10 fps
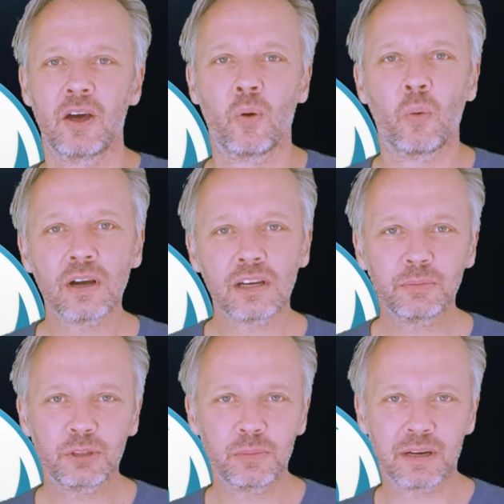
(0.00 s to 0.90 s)
Welcome to
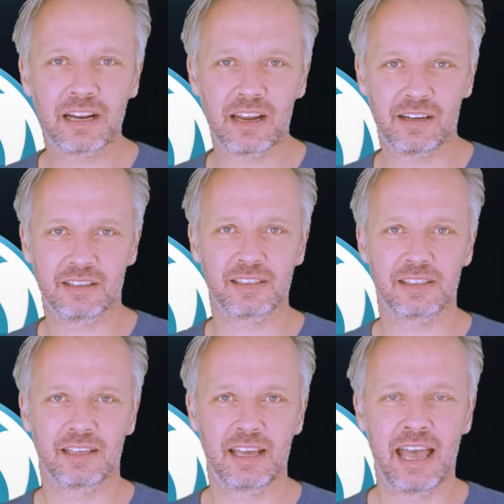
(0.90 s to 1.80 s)
my class.
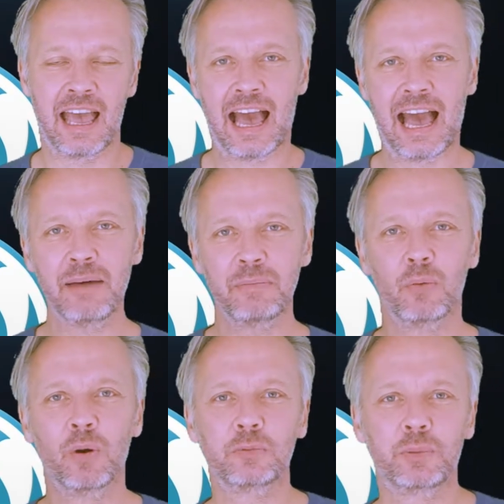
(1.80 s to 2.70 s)
I'm a
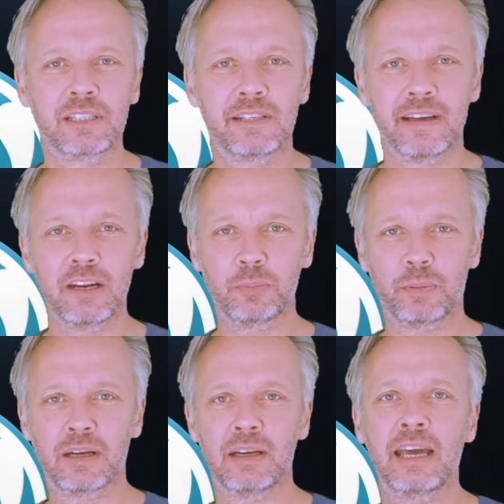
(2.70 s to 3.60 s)
WordPress
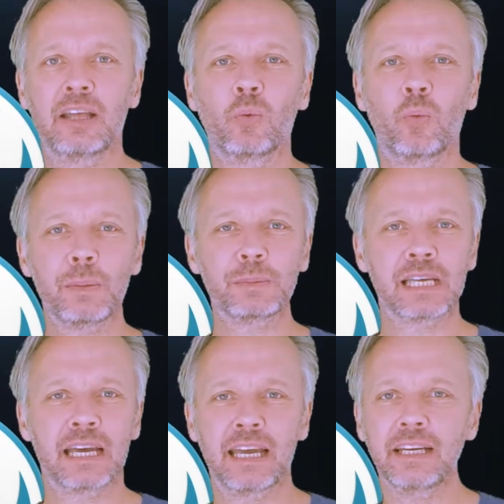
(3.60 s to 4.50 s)
developer and website
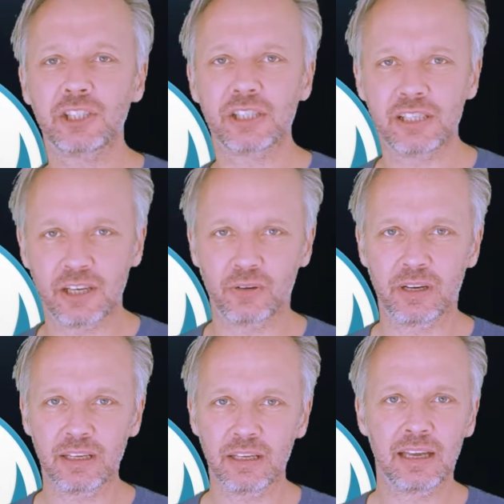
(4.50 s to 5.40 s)
agency
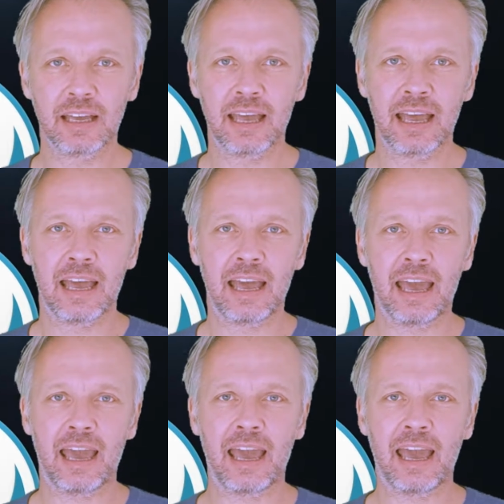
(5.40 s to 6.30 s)
owner,
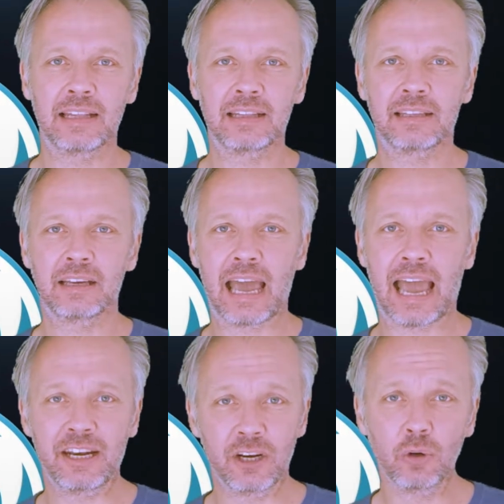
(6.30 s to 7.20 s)
and I
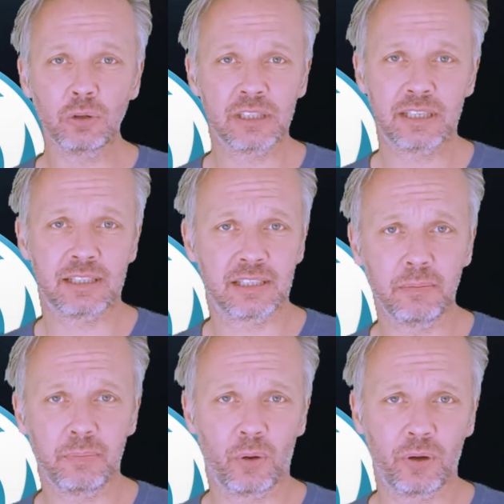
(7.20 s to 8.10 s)
noticed at some
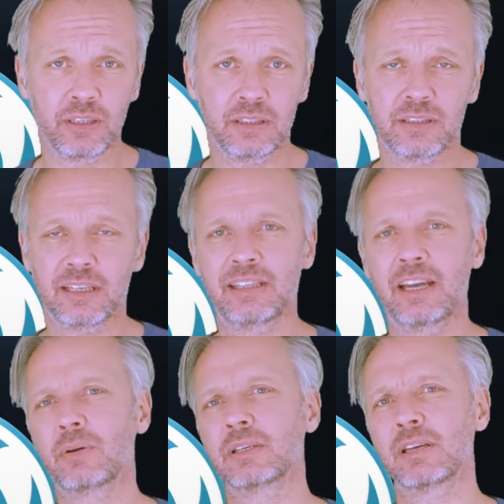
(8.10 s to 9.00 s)
point that there
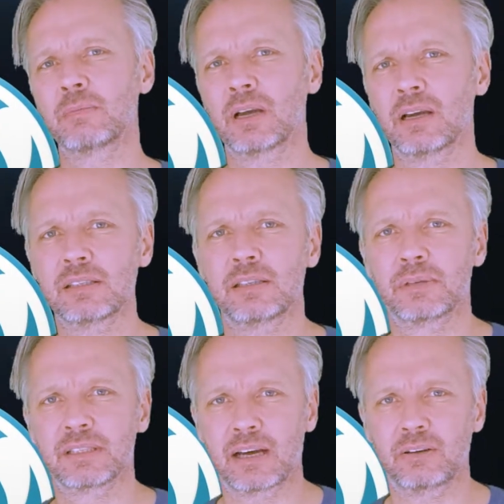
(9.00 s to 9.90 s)
are some customers
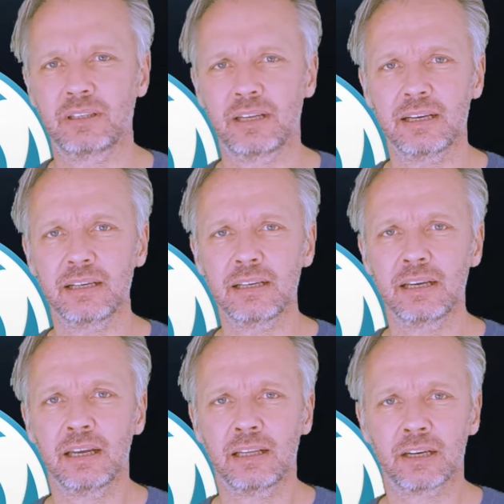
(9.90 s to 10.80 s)
out there
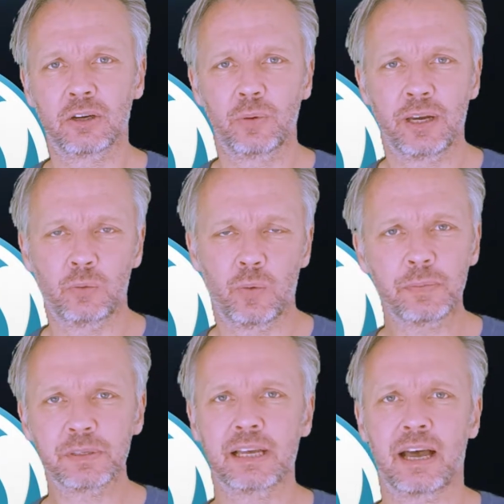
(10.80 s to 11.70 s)
that create
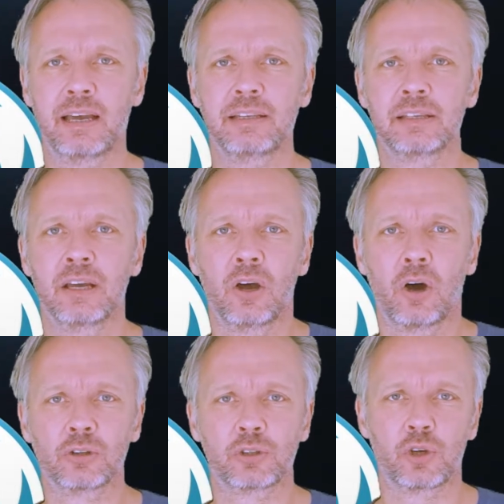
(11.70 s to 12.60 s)
websites on
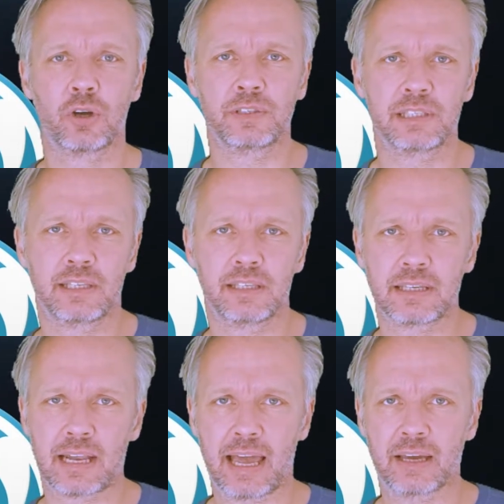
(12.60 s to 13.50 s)
services
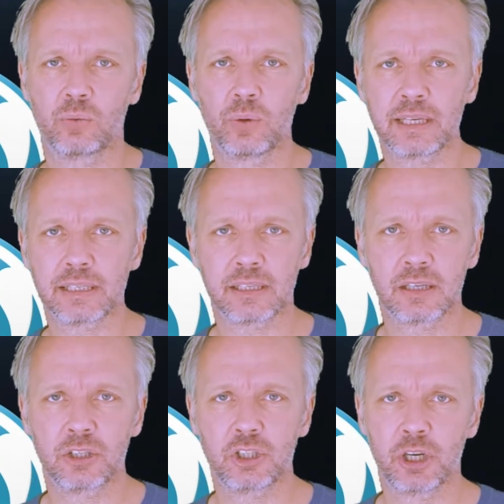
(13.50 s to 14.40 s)
like Wix,
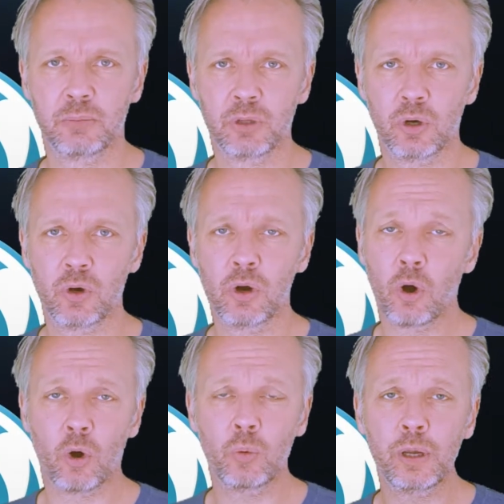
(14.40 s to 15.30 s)
Jimdo
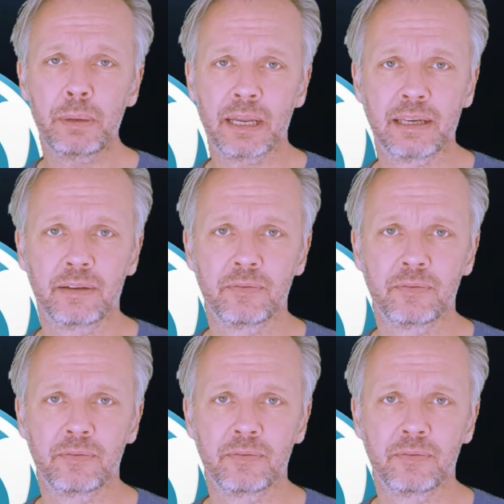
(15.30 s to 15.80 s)
or Weebly.